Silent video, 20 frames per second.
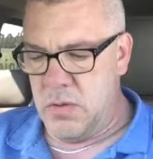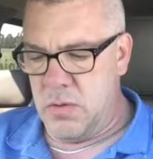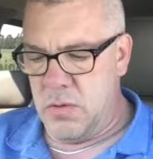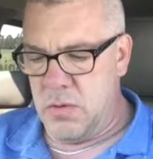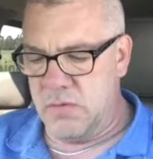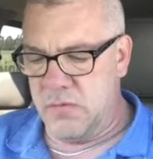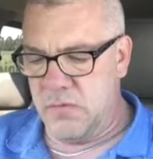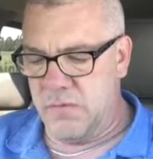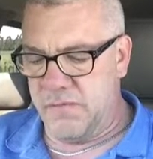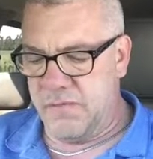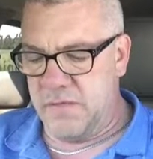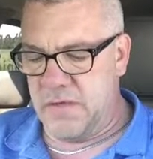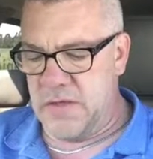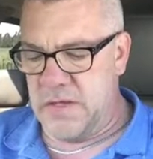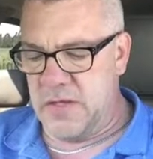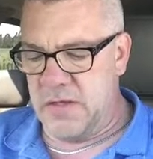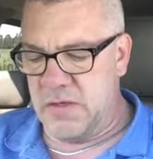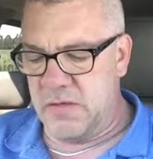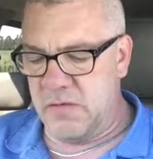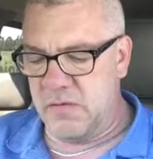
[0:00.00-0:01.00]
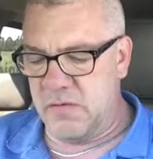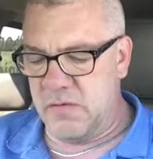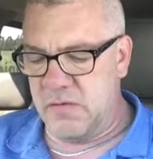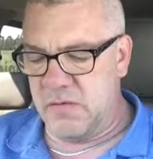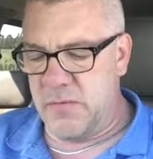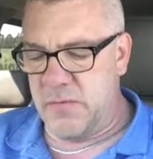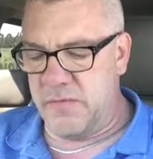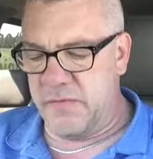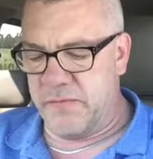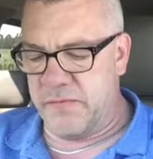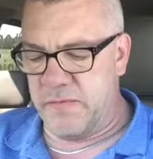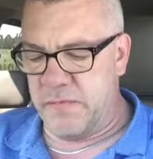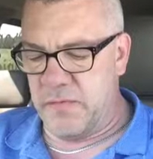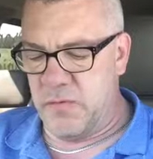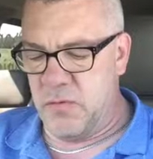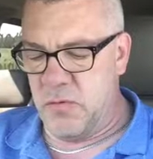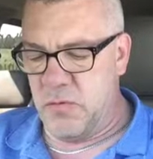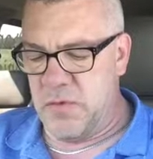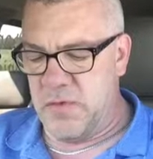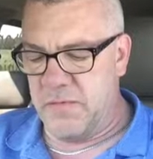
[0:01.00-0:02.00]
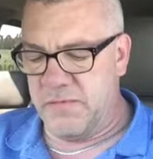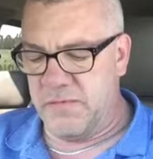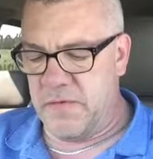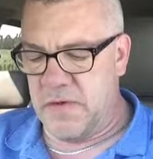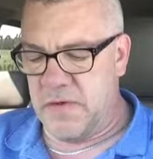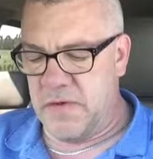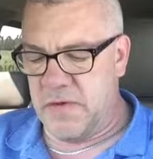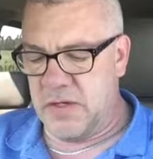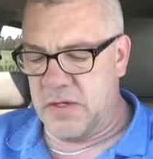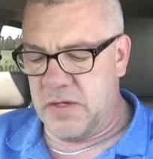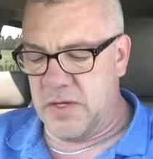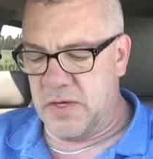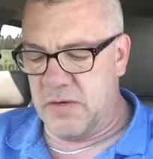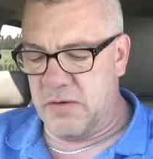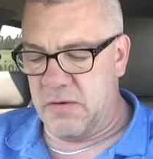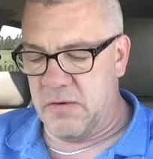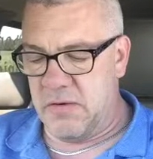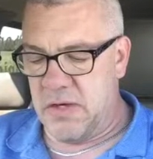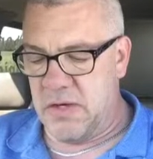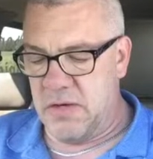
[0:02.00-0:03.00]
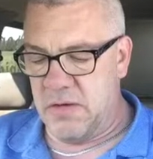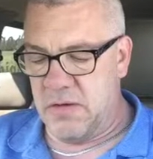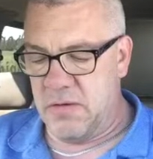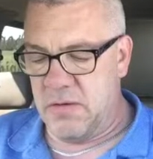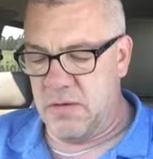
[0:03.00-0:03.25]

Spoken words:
Let's go fly. Let's talk about new way of flying a kite, right?